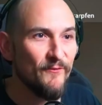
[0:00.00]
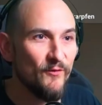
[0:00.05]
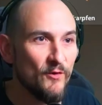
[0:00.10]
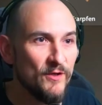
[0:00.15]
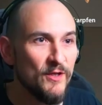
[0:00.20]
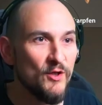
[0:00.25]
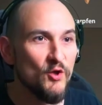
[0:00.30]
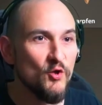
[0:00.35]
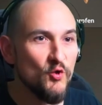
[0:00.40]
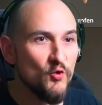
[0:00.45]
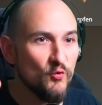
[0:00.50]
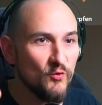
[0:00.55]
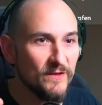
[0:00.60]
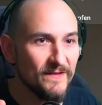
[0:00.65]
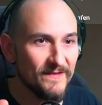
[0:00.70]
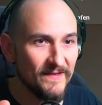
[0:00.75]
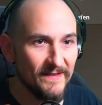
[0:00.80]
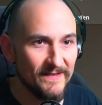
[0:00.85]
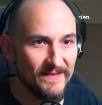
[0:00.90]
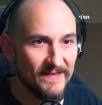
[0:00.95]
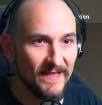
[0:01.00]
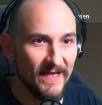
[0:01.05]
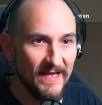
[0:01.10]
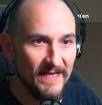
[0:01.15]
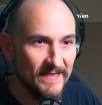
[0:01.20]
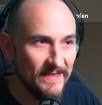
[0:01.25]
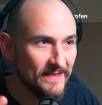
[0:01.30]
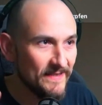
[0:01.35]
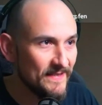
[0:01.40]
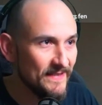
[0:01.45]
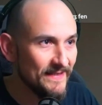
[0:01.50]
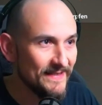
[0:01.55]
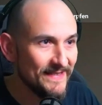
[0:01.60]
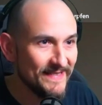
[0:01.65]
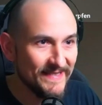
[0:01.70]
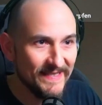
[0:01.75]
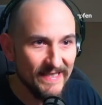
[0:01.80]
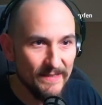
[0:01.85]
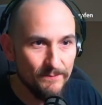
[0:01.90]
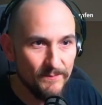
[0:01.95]
at the spot, 11
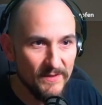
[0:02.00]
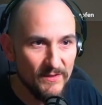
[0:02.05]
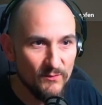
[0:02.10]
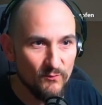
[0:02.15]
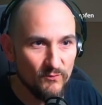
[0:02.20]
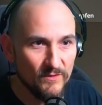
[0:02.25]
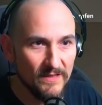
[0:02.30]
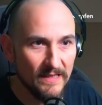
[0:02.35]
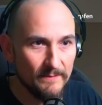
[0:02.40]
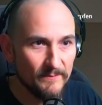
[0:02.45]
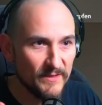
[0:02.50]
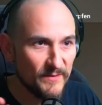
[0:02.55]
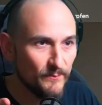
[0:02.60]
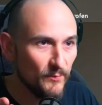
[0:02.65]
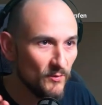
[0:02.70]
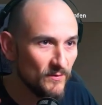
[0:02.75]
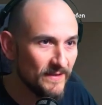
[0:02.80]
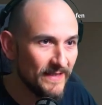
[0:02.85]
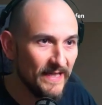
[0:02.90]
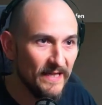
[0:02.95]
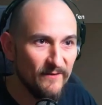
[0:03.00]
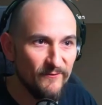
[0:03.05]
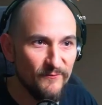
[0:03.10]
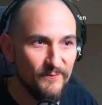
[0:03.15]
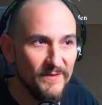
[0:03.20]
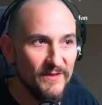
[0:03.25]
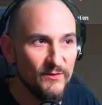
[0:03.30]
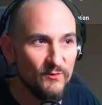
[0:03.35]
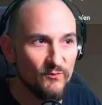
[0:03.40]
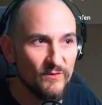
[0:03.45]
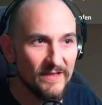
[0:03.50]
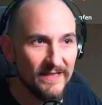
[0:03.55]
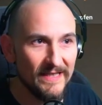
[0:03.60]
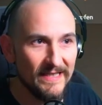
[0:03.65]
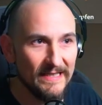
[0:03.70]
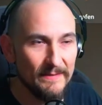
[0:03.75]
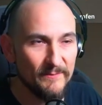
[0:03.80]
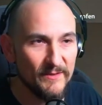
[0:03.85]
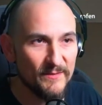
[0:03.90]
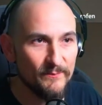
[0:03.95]
minutes at the spot. And here,
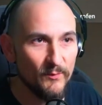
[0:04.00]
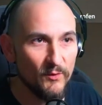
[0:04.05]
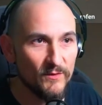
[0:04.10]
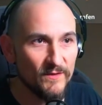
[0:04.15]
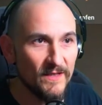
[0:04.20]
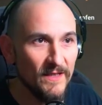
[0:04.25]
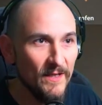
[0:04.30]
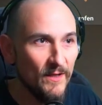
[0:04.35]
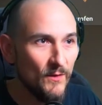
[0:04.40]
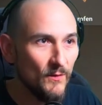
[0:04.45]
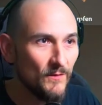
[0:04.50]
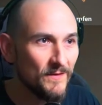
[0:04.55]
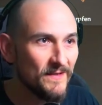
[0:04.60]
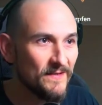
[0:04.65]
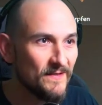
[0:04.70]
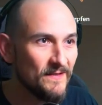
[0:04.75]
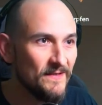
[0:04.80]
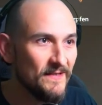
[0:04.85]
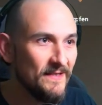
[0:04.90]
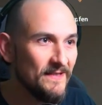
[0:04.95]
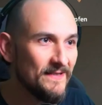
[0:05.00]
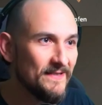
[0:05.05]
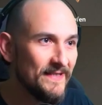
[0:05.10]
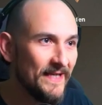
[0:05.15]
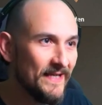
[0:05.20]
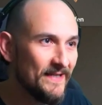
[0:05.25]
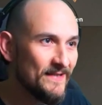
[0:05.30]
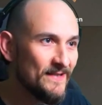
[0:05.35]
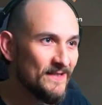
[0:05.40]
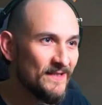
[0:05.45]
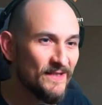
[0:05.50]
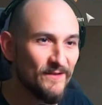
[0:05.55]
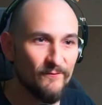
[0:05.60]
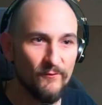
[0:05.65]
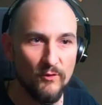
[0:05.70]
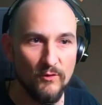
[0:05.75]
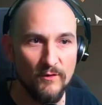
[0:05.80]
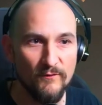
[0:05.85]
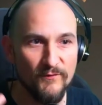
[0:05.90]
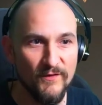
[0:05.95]
6, 12, 14
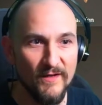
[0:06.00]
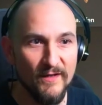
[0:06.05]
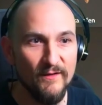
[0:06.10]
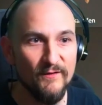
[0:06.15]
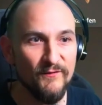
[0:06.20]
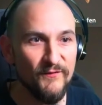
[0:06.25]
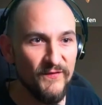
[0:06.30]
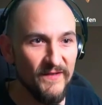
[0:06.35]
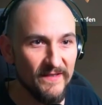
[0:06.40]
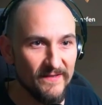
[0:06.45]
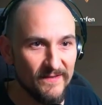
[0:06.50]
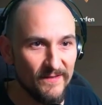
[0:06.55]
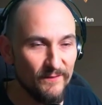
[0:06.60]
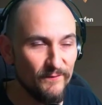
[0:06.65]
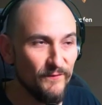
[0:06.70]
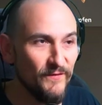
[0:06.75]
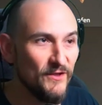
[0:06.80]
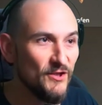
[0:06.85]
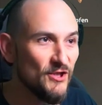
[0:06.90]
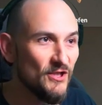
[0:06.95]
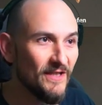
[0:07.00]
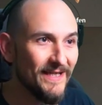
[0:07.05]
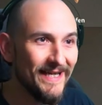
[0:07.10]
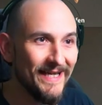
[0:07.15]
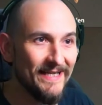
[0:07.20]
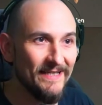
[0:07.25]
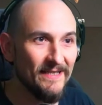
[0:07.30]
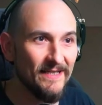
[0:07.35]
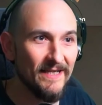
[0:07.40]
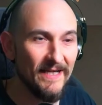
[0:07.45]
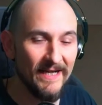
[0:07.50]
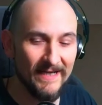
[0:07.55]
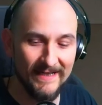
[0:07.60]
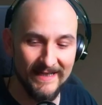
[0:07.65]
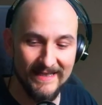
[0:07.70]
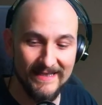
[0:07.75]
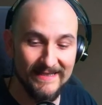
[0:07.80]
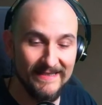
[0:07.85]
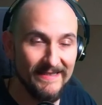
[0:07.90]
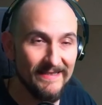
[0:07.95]
fish went in during this short
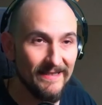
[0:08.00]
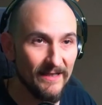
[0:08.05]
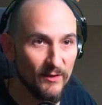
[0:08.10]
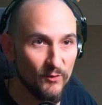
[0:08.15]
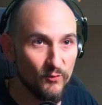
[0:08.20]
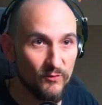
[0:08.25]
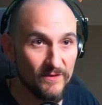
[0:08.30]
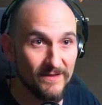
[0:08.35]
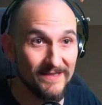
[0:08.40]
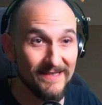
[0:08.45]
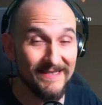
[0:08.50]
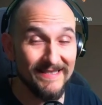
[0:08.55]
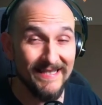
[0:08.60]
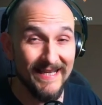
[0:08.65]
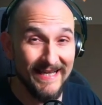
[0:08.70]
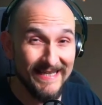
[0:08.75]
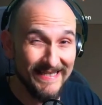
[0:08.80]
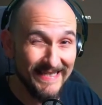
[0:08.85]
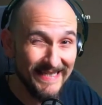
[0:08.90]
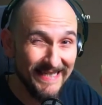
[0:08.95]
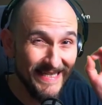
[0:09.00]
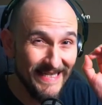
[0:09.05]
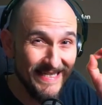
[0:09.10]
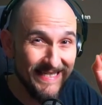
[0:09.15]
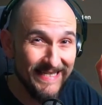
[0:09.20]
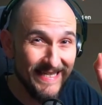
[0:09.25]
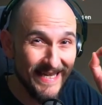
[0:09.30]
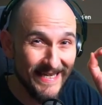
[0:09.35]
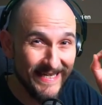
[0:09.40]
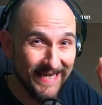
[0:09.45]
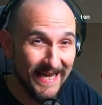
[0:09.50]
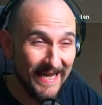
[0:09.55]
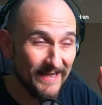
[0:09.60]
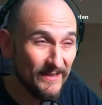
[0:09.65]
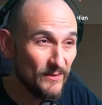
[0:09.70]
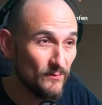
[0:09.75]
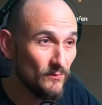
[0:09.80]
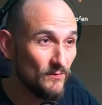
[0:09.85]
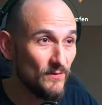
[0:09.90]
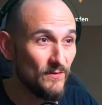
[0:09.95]
time. In the night, so to say,
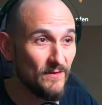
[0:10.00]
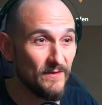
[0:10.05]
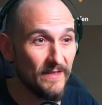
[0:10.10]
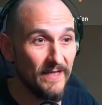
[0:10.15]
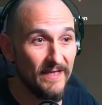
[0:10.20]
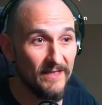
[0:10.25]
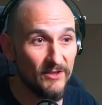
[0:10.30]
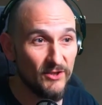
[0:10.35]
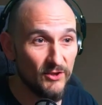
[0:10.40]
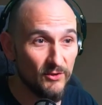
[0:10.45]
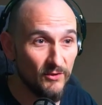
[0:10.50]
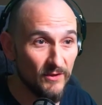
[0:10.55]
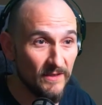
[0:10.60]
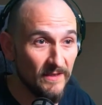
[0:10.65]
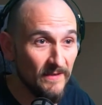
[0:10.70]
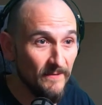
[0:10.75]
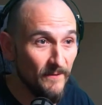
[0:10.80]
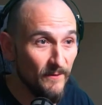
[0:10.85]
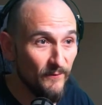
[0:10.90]
already before.